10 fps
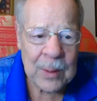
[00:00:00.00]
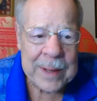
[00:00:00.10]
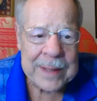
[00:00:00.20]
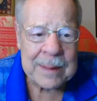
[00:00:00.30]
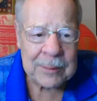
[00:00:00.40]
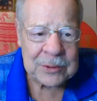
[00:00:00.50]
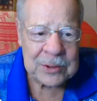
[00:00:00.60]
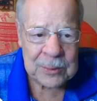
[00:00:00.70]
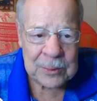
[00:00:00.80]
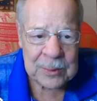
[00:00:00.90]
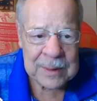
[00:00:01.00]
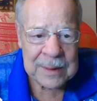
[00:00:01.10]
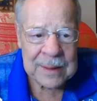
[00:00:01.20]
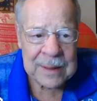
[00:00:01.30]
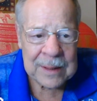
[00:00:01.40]
Week number two,
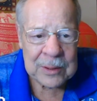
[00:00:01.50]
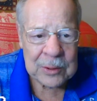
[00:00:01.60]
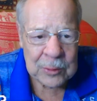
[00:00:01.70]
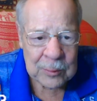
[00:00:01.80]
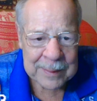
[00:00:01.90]
you